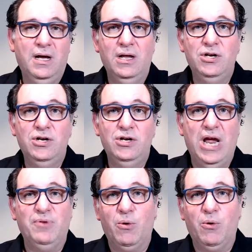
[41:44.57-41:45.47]
uh,
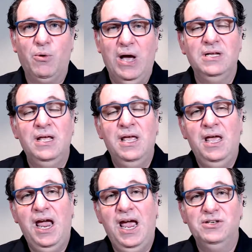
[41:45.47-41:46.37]
Jamf requests,
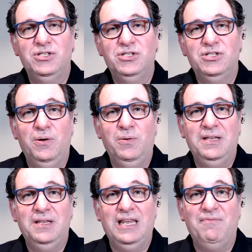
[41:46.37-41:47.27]
and
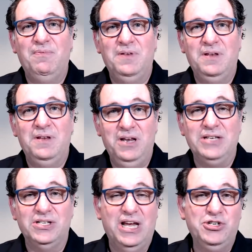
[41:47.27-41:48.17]
so they left, you know,
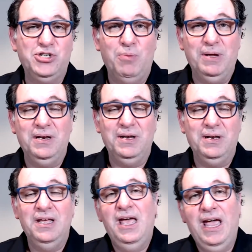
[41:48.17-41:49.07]
S S H
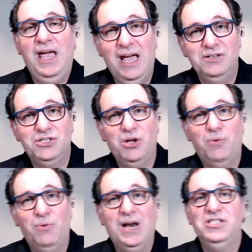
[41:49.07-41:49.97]
open. And
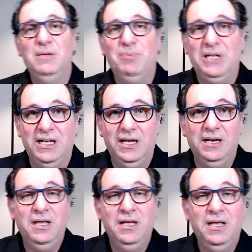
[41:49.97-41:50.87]
so what I simply
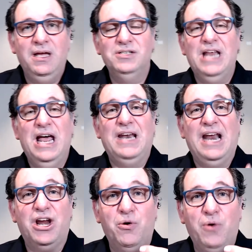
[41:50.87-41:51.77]
did is, now that
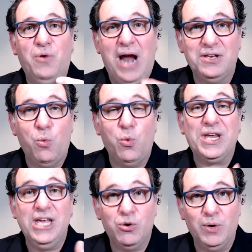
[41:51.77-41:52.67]
I cracked
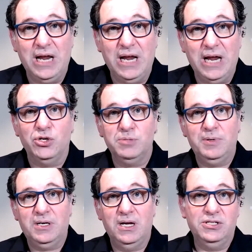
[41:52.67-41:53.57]
working
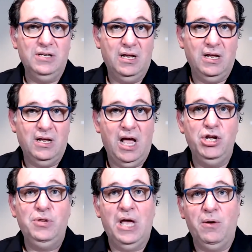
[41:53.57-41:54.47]
credentials, because I
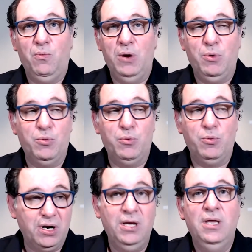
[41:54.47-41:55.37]
knew that what would
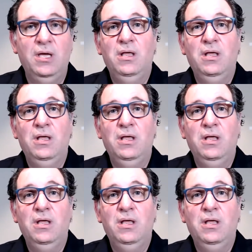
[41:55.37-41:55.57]
work,